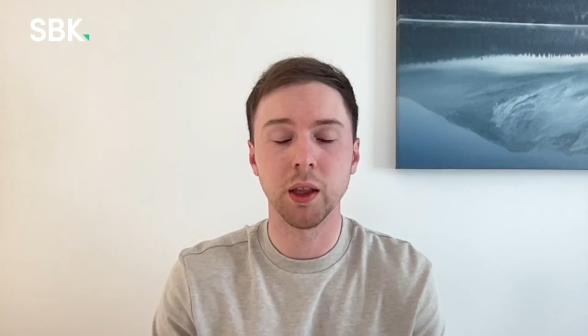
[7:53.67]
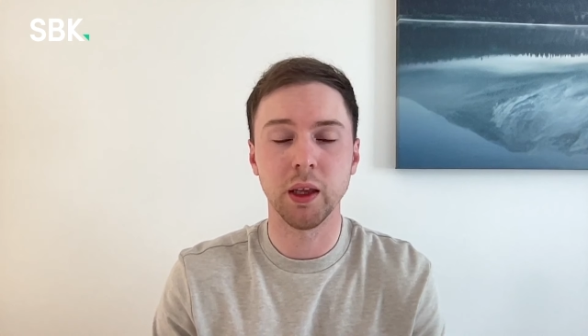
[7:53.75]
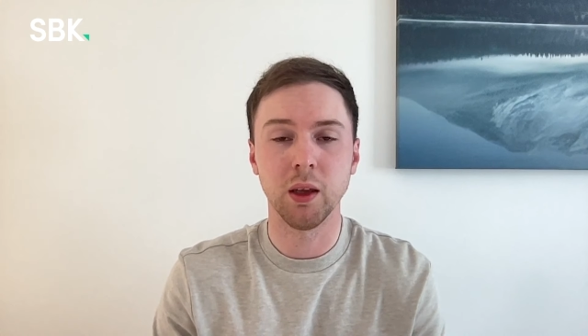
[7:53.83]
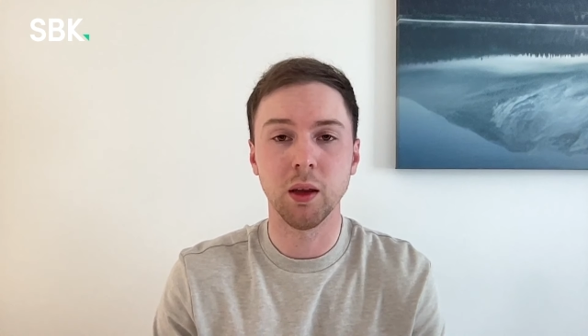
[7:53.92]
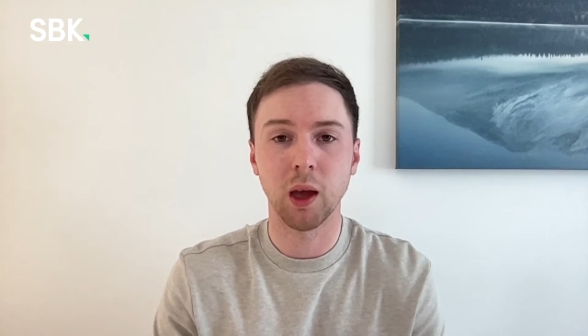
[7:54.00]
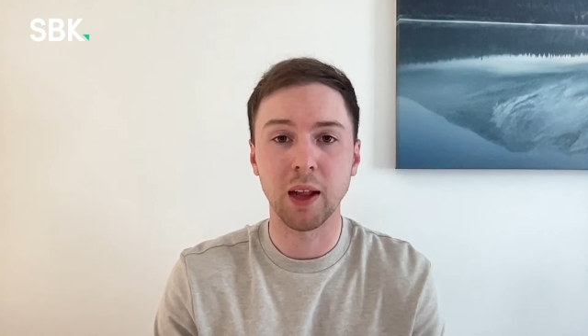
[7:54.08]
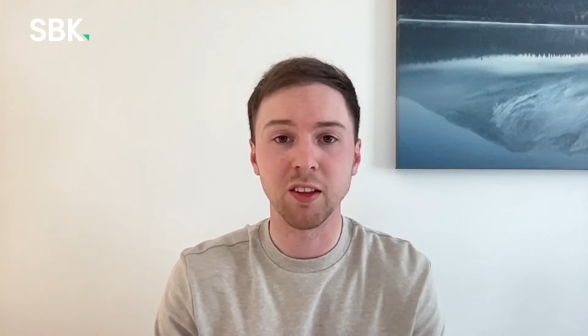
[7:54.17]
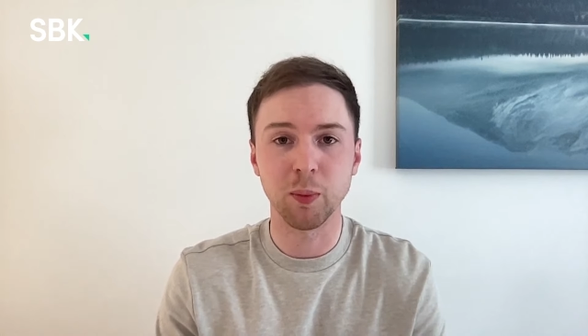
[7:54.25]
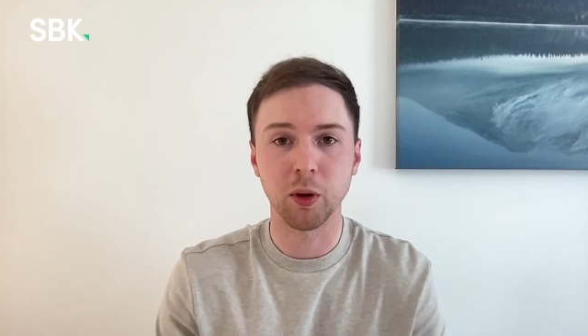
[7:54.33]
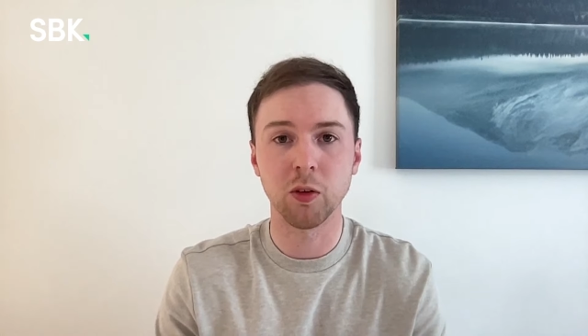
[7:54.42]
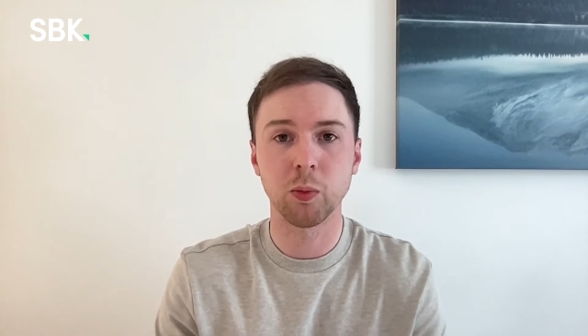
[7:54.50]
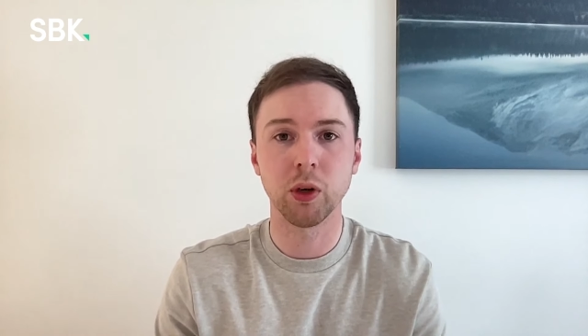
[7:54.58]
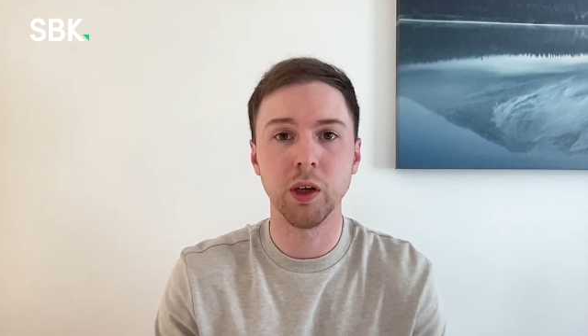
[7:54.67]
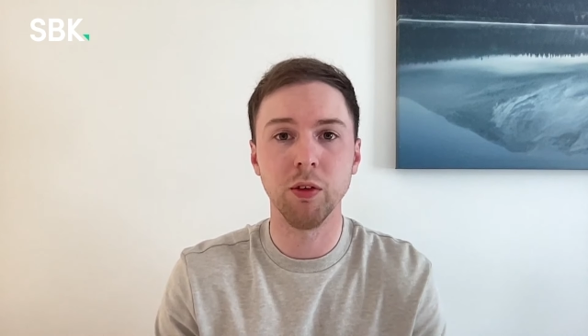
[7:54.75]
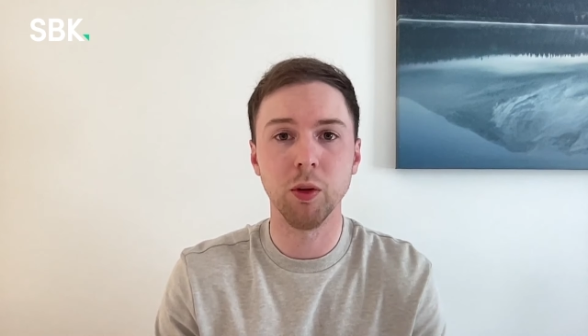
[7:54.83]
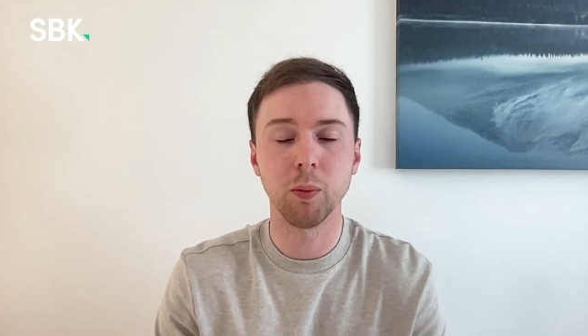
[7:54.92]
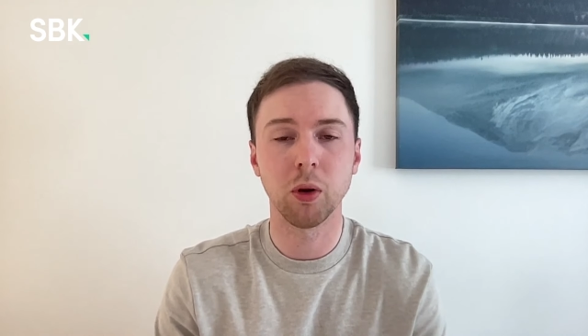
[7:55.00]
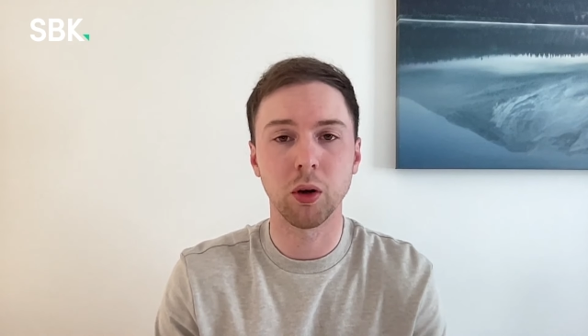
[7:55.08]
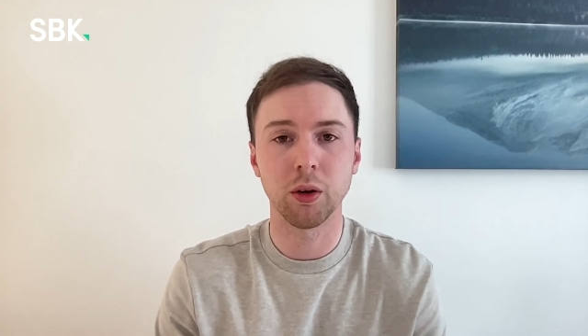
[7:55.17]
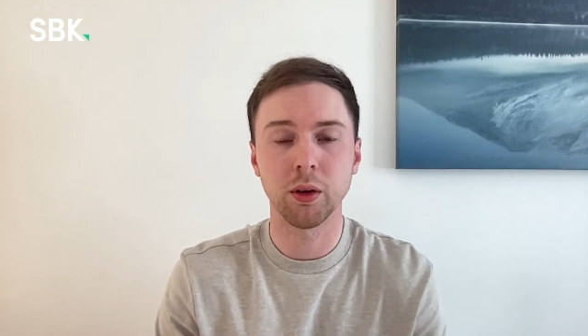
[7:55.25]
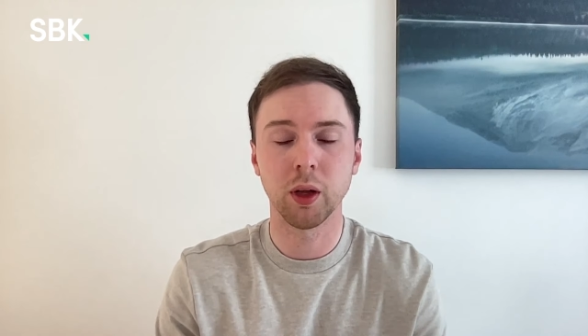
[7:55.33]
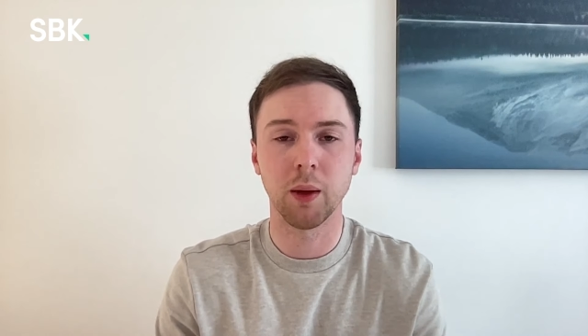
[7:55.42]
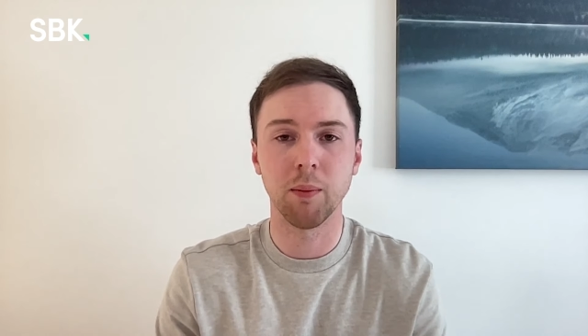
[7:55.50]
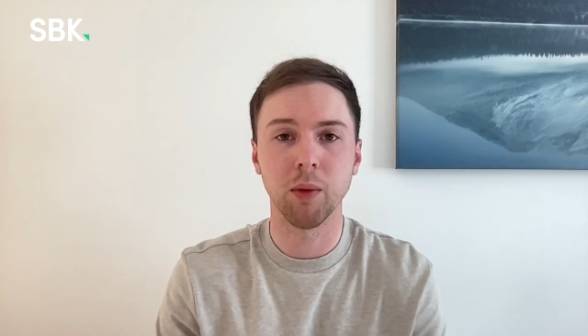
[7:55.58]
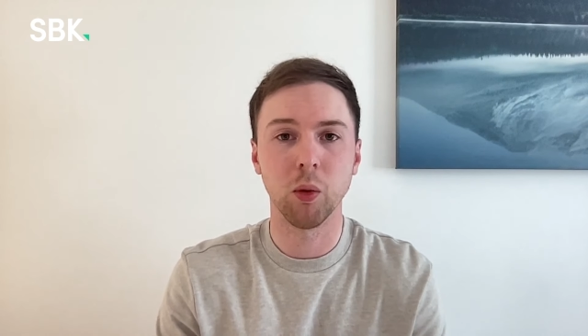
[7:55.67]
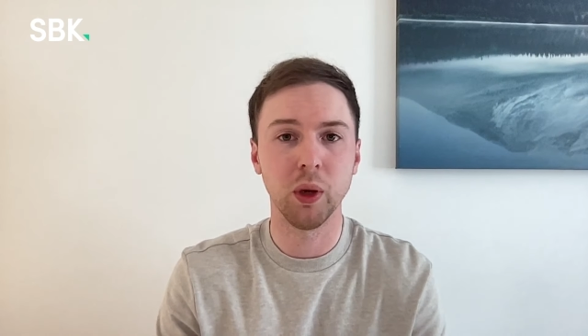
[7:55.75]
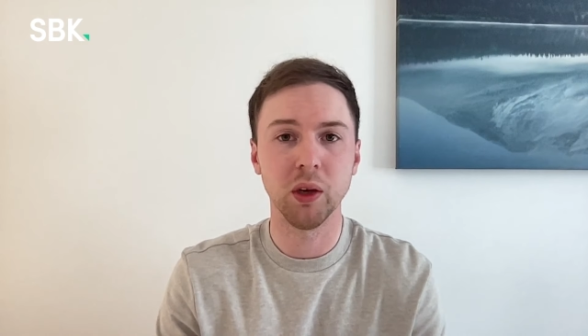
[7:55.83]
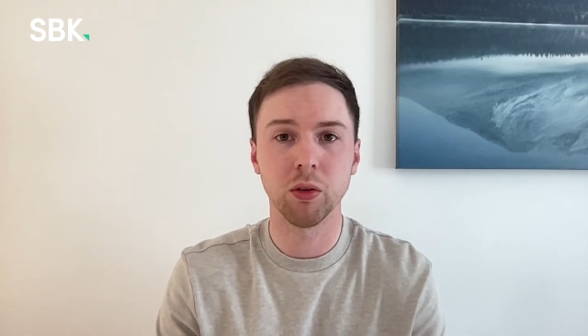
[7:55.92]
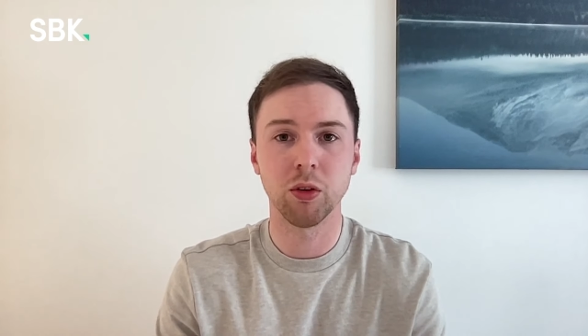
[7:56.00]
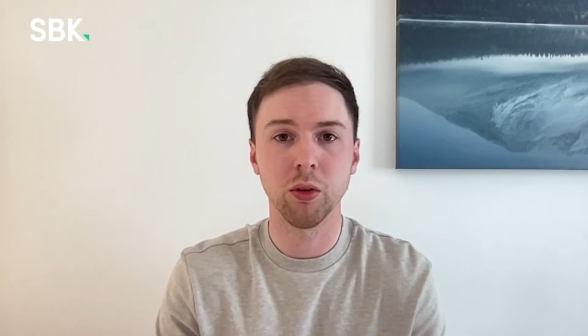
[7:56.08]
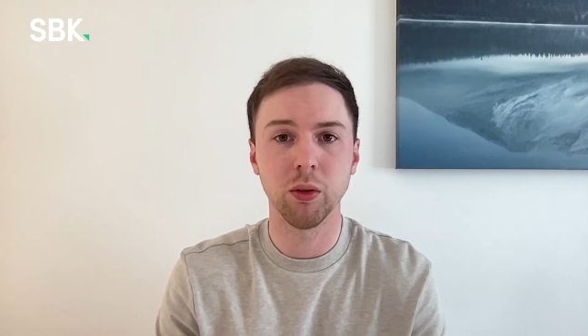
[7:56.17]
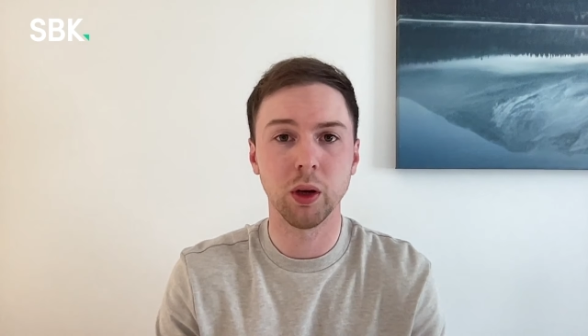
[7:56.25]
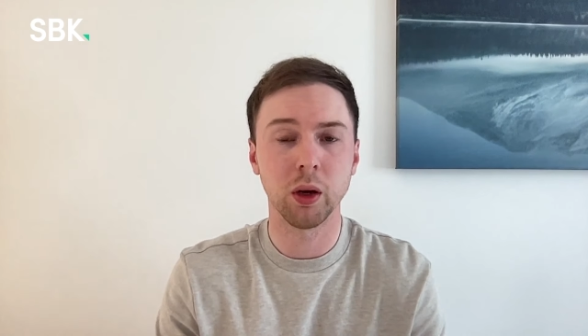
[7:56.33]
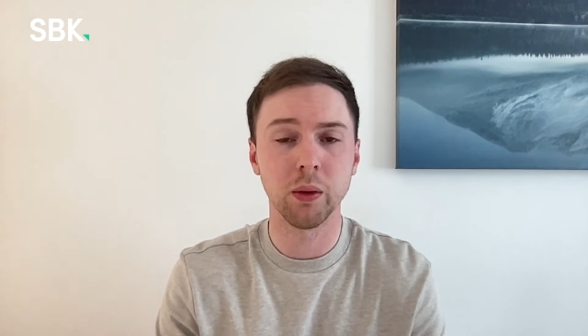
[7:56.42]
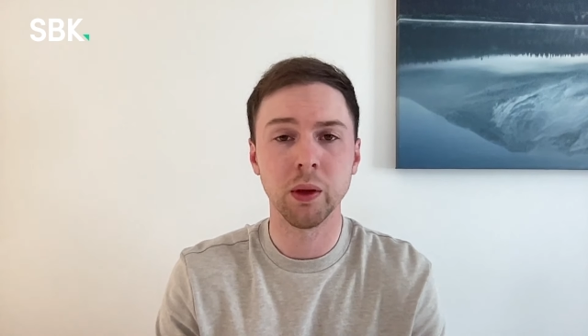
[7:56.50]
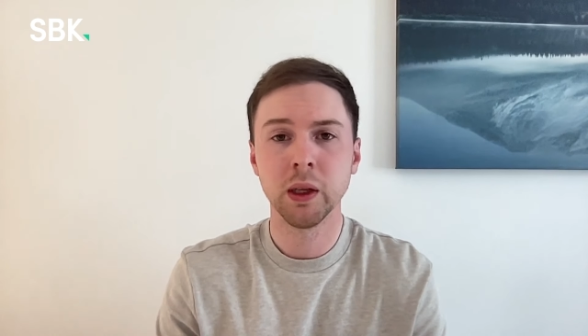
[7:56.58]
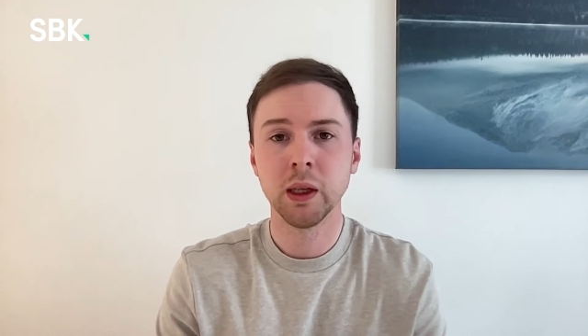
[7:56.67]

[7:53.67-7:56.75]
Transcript: in the anti-post preview pod um, a week or two ago.